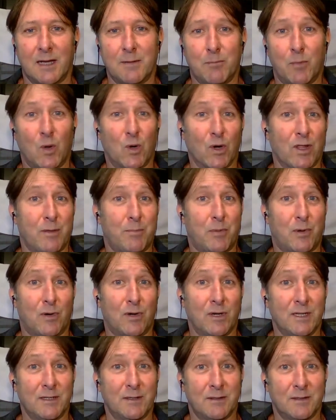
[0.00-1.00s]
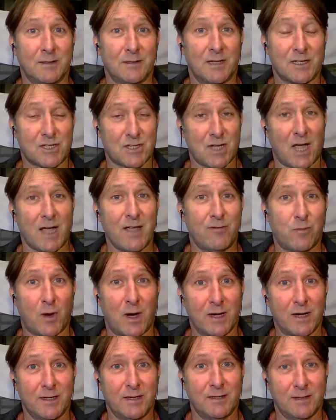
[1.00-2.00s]
and more to the point, a safe
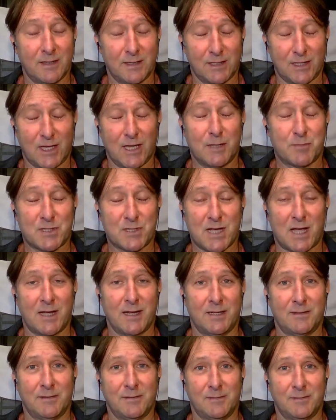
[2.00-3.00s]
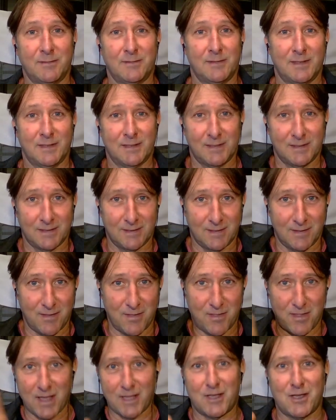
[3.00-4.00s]
one, and keep sane.
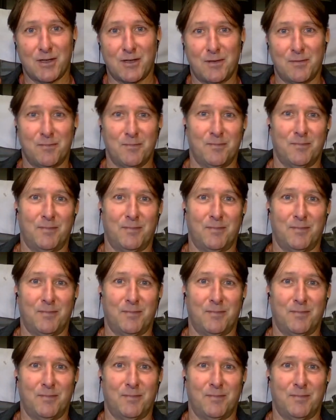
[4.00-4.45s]
Thank you.